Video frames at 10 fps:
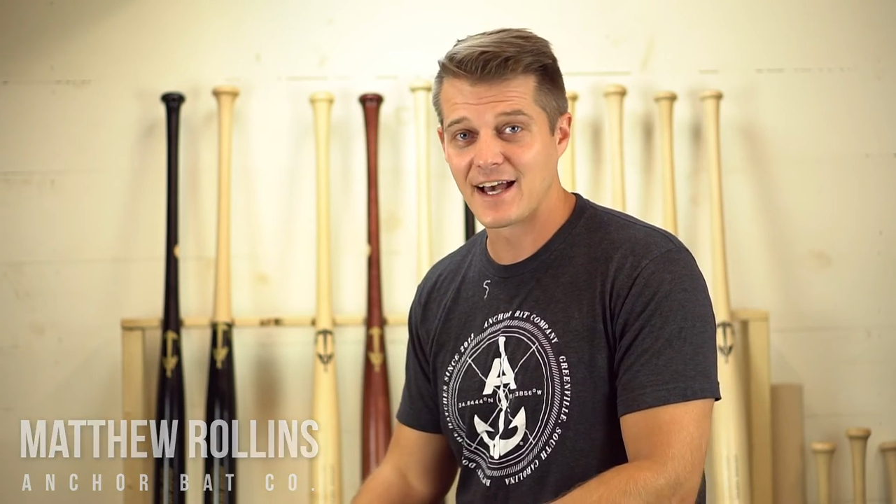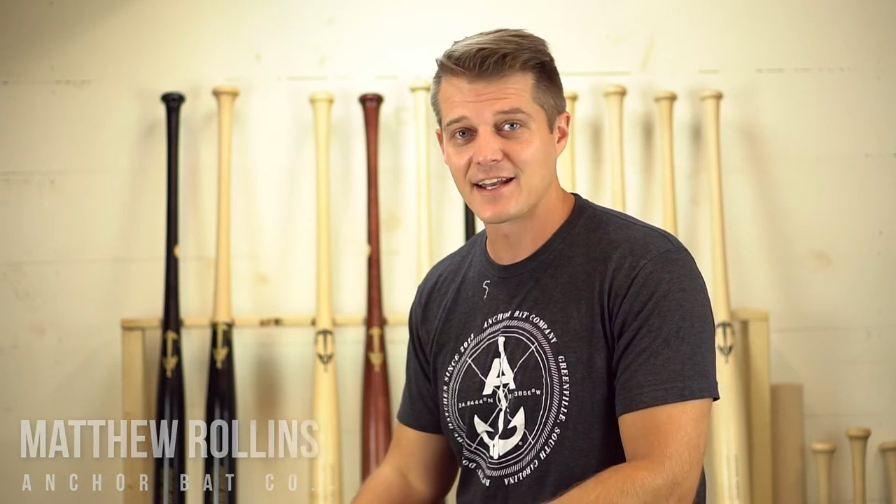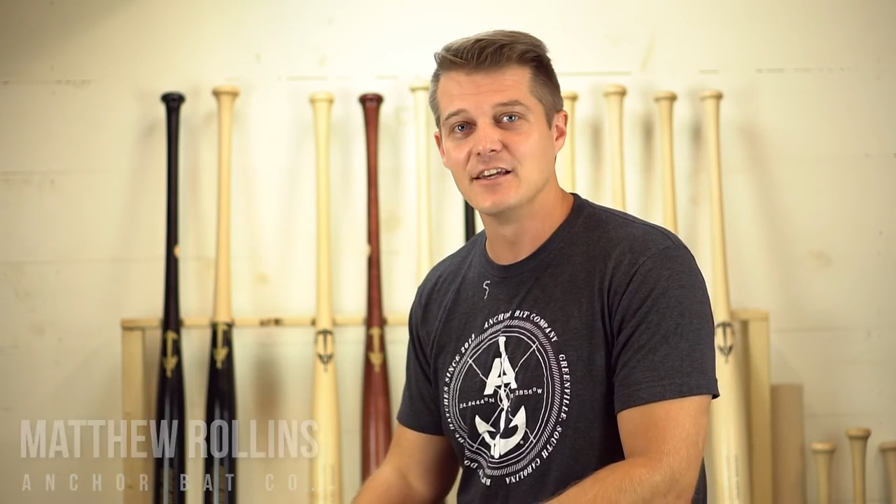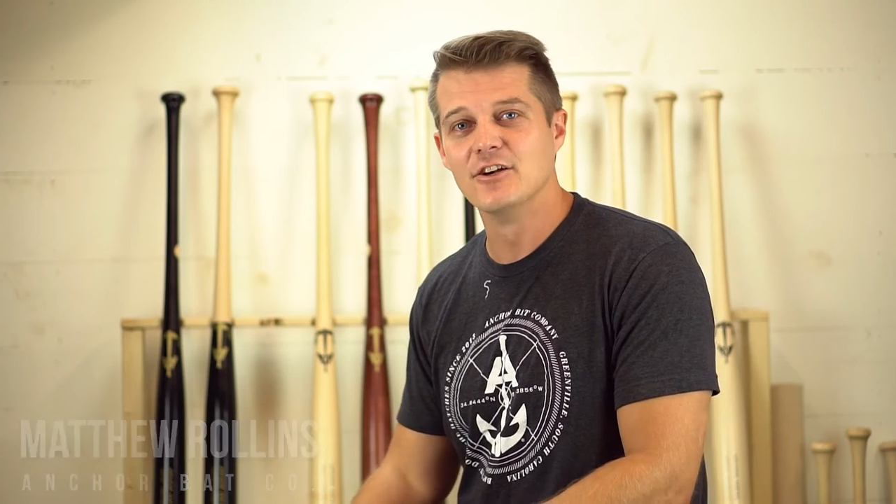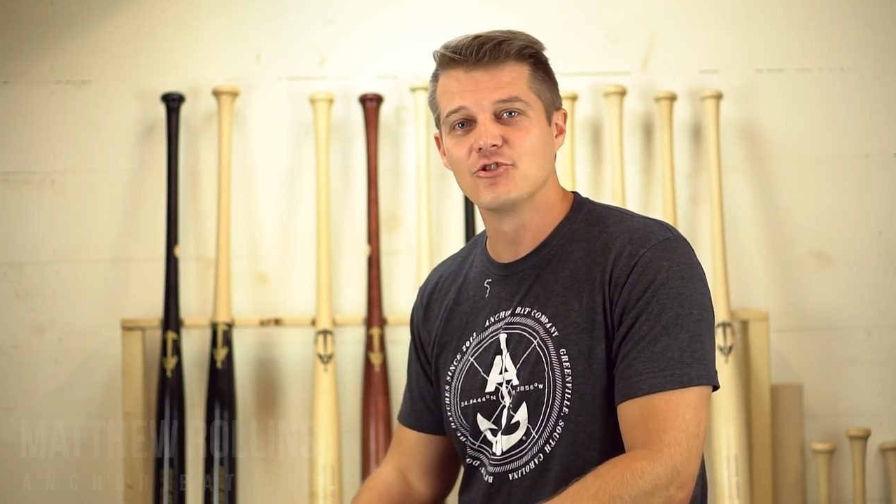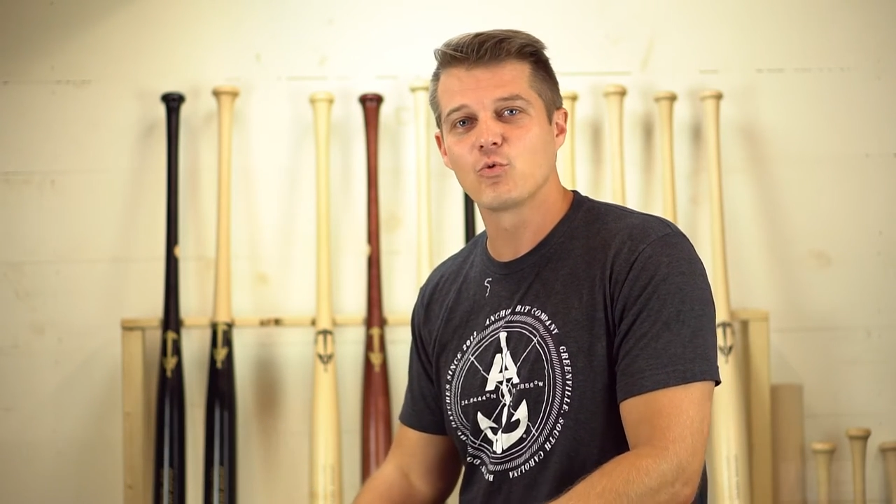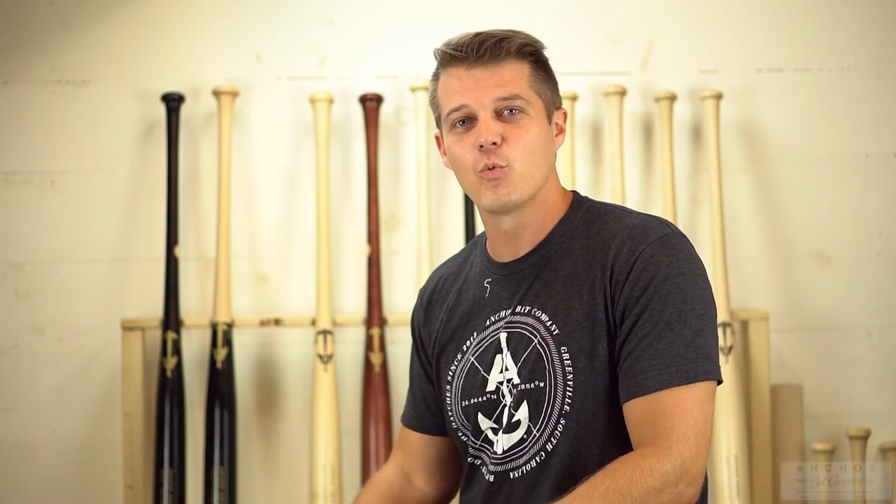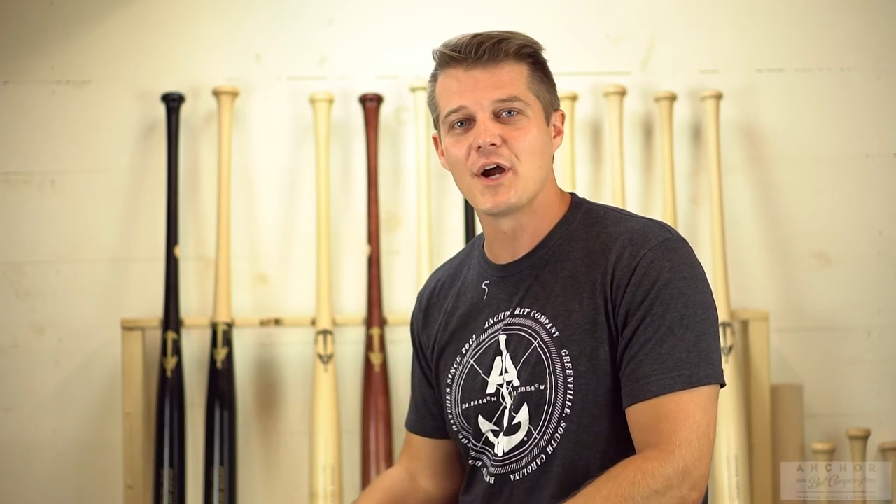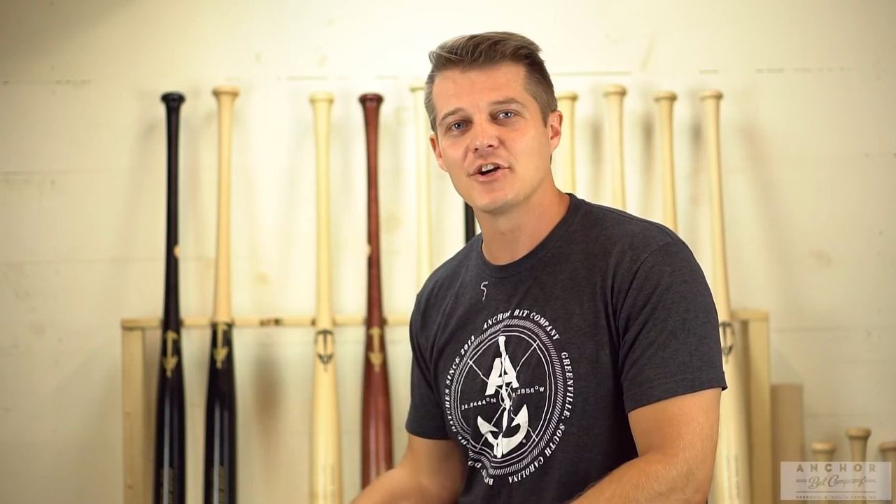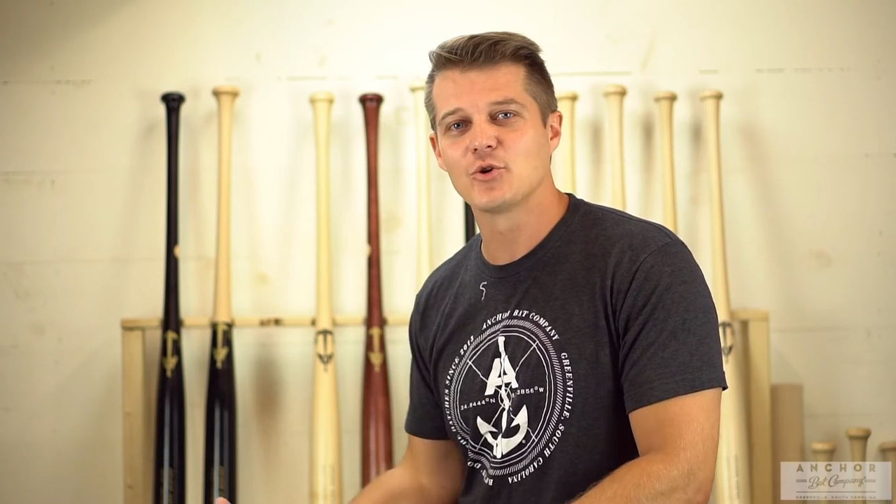That is,
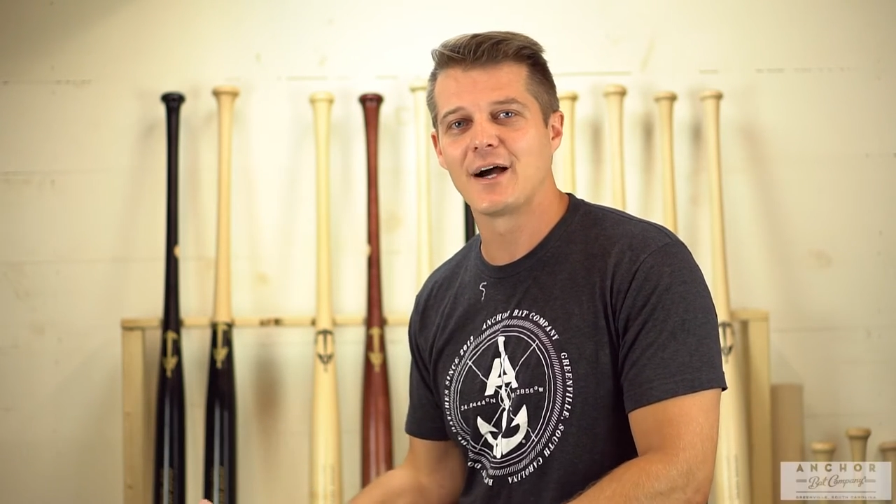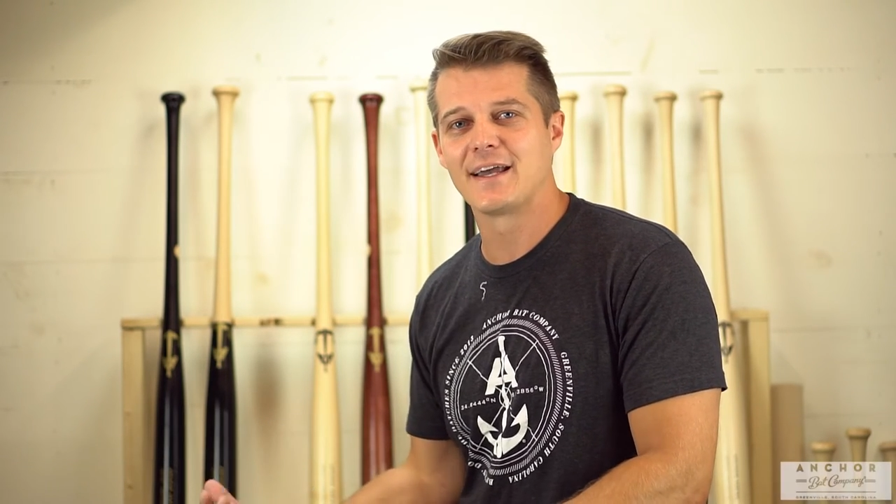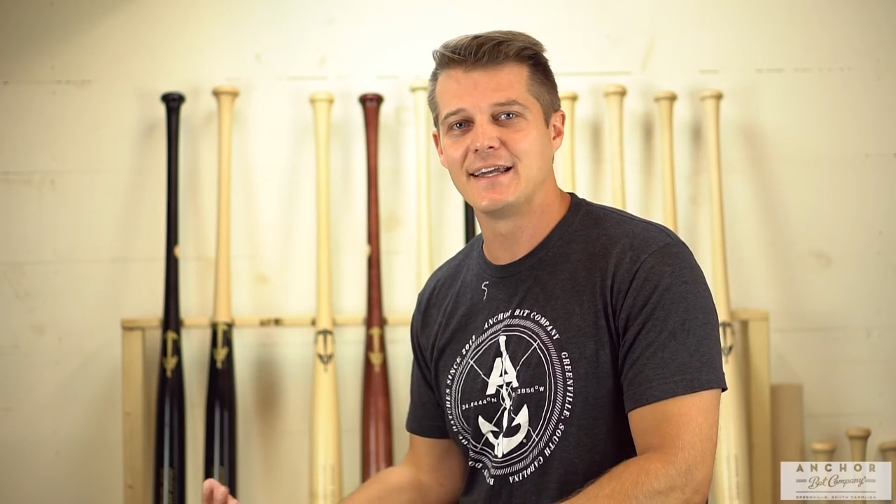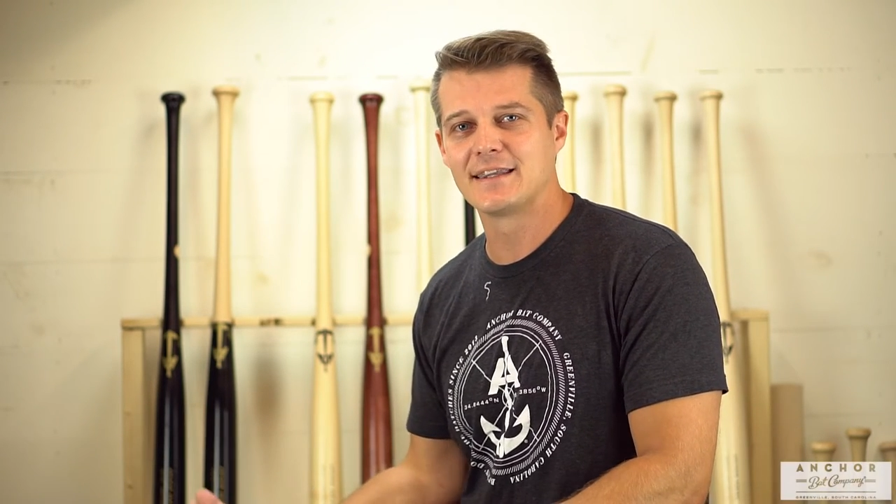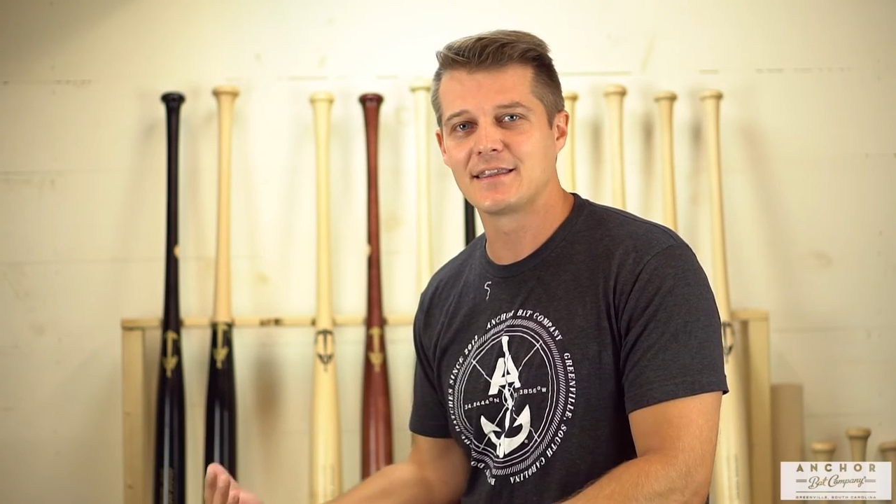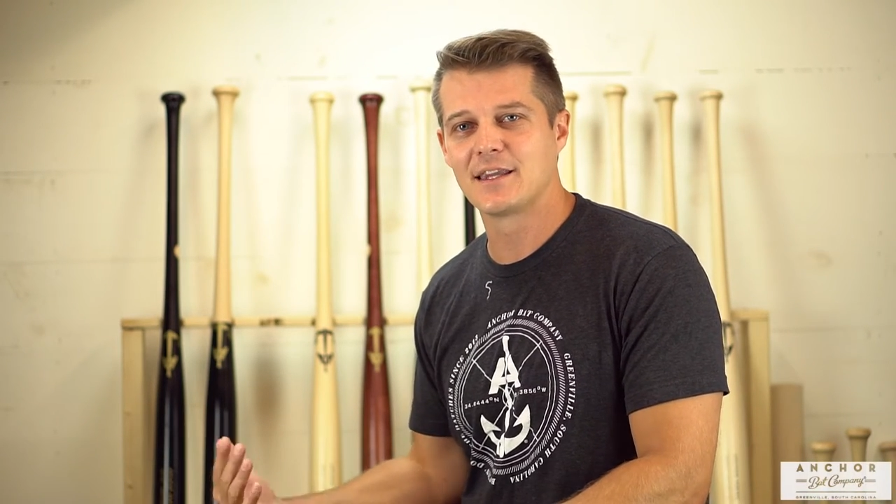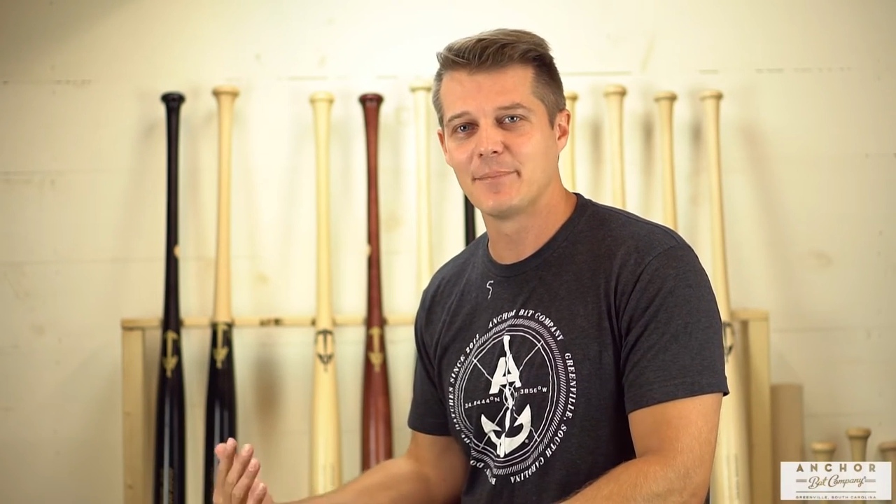where do I hit